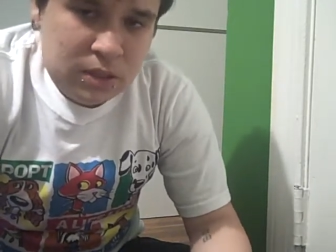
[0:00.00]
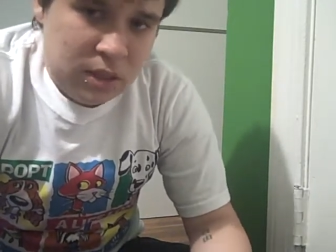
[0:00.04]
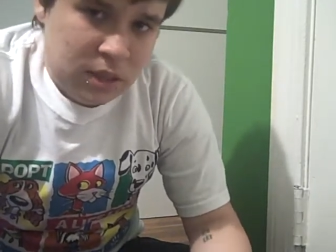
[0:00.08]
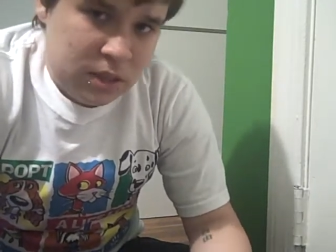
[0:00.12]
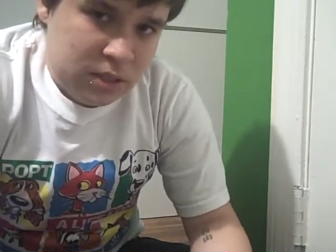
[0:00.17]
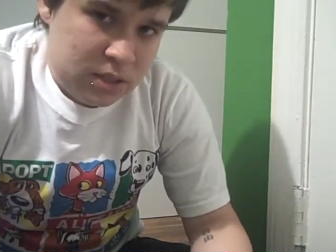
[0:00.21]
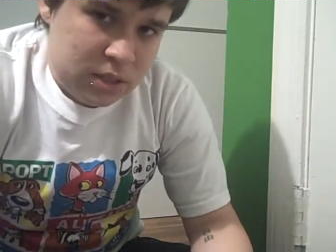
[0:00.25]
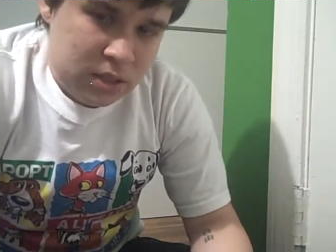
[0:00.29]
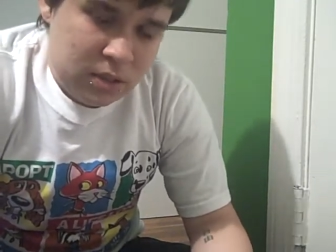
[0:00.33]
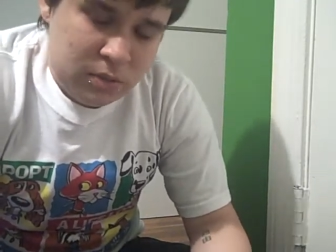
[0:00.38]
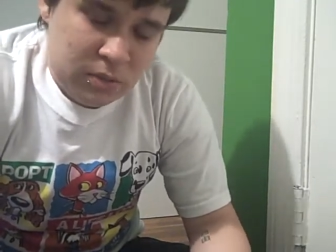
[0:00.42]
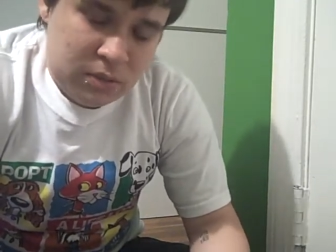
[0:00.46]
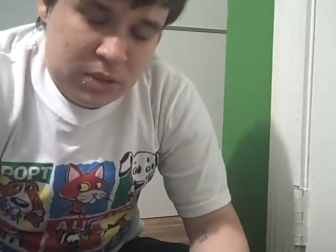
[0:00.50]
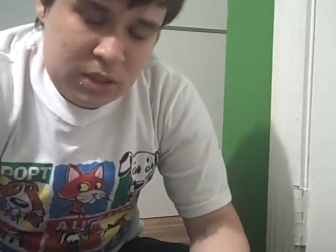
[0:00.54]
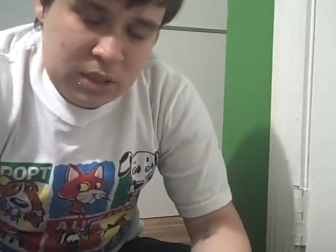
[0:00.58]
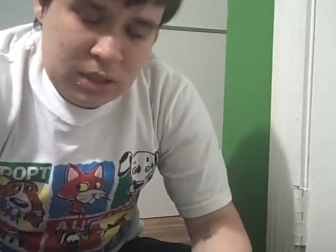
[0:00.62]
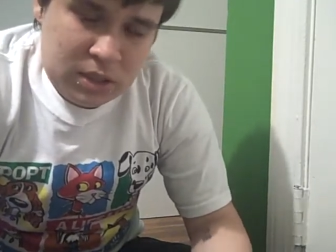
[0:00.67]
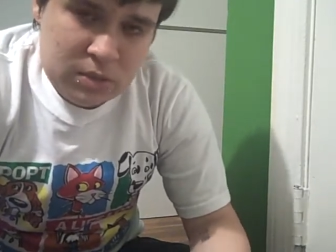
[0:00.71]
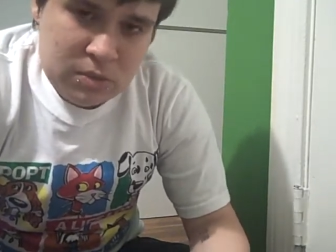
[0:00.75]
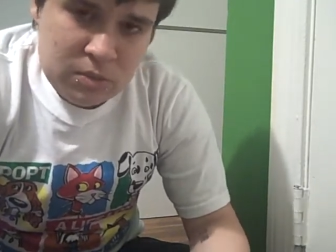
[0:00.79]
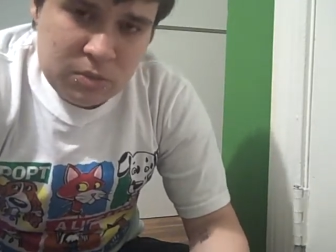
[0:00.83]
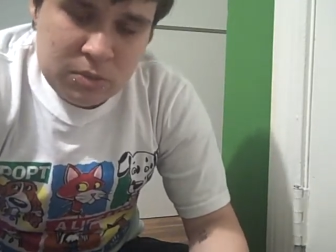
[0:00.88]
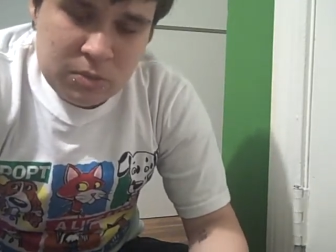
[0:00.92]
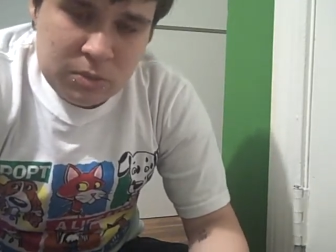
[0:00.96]
because I don't think
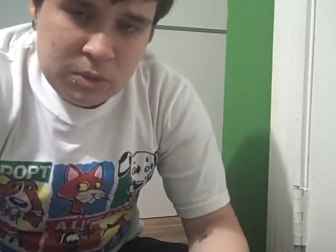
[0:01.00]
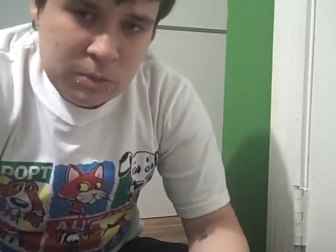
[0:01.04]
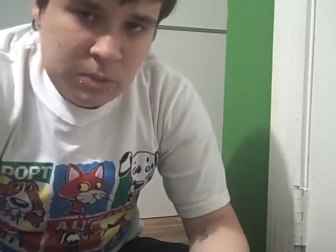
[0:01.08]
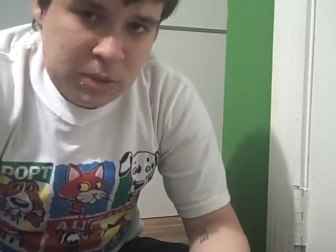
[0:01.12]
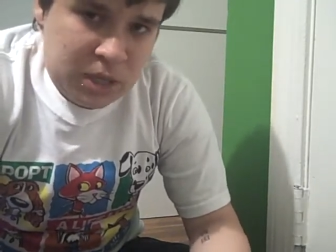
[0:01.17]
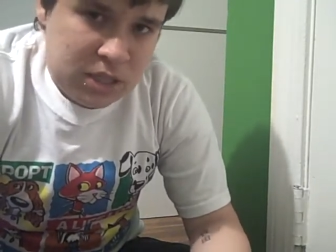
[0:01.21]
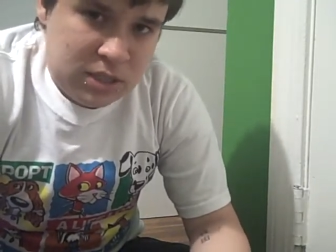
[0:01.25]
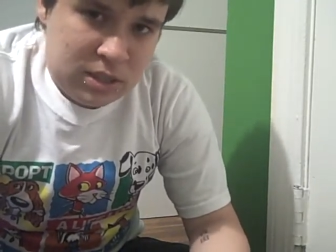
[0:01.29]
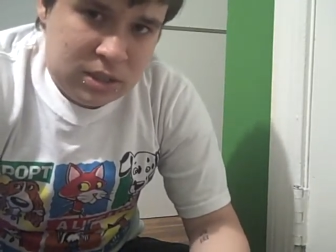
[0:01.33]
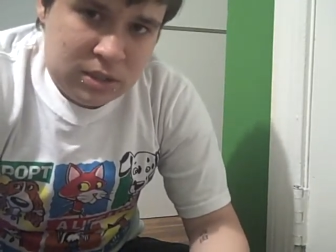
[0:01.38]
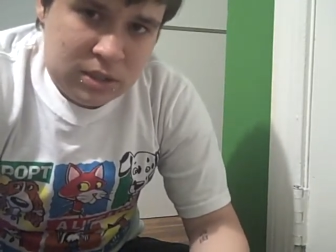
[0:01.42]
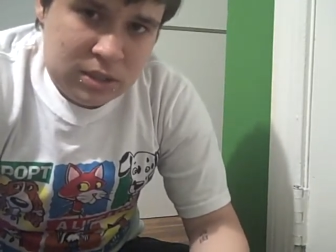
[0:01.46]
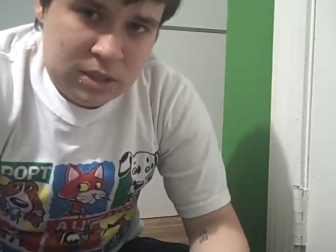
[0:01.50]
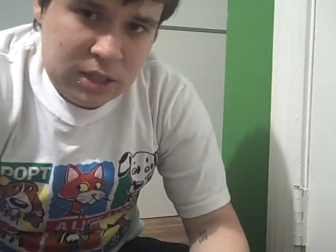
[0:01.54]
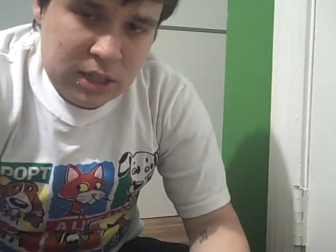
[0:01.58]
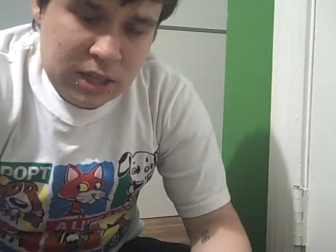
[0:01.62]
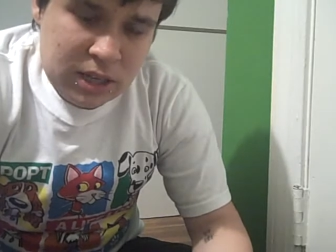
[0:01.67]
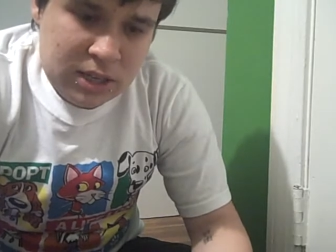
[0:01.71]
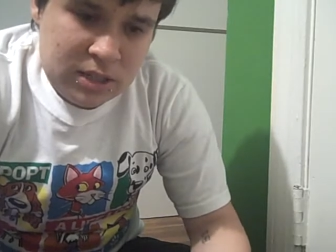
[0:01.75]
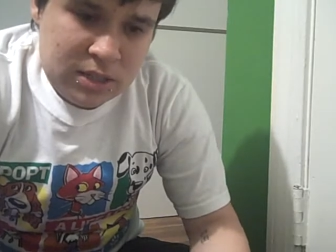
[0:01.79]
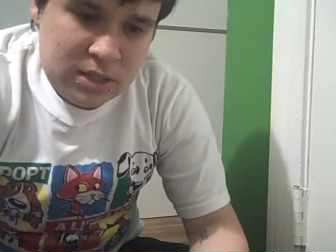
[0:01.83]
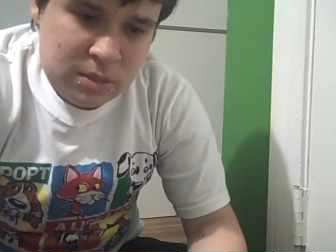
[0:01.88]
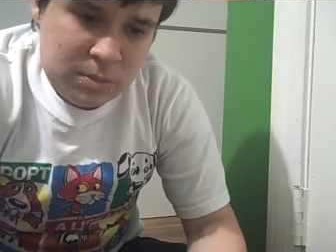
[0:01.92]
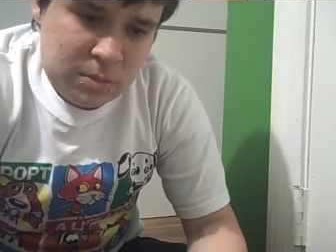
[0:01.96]
that's what masculinity
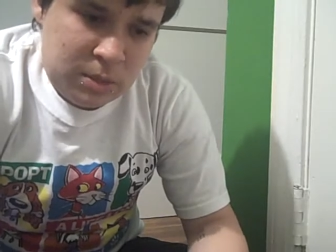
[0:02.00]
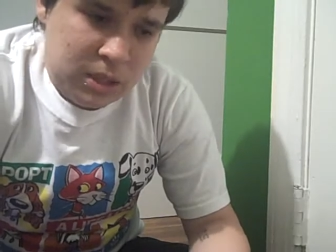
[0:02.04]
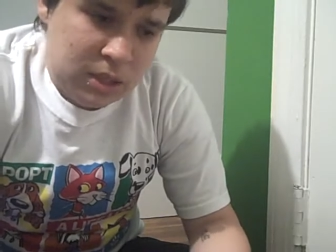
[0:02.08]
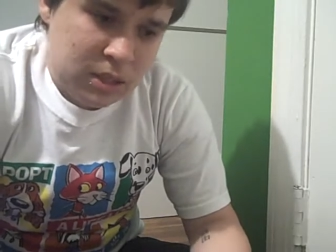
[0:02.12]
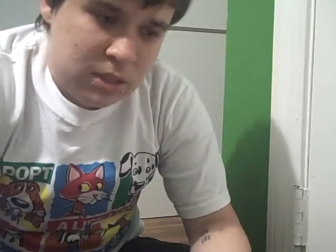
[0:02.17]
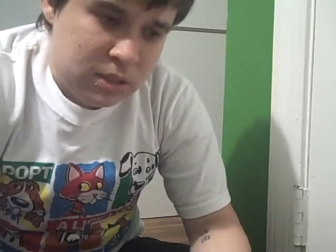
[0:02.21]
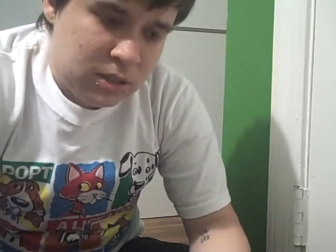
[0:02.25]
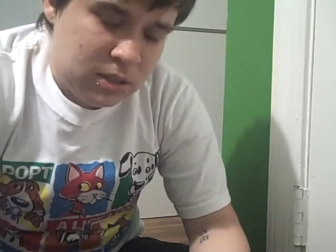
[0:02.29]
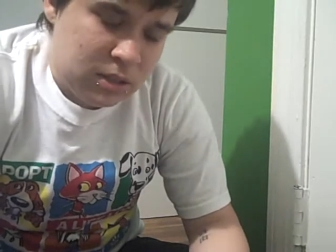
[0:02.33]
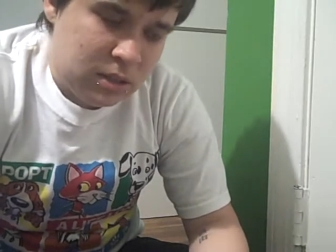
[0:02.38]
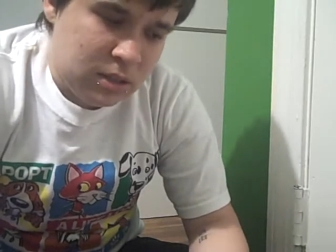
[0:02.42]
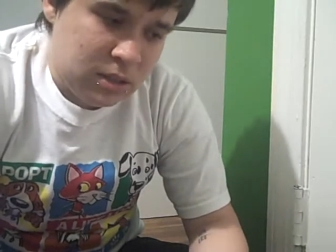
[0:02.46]
has to mean.